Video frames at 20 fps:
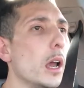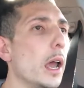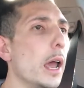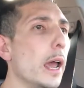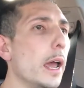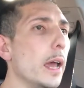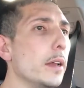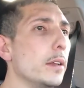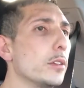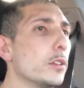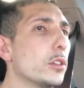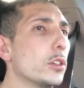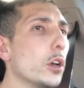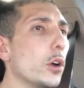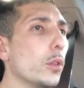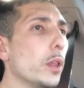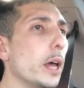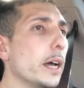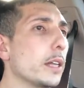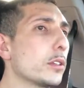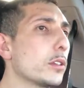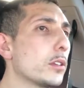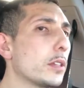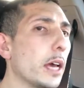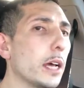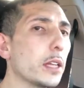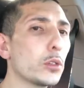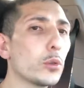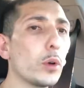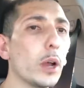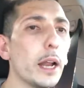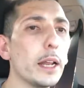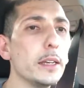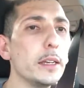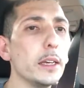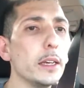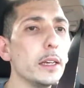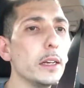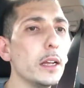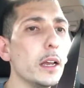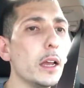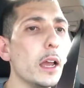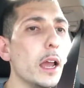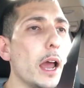And so that's what I did.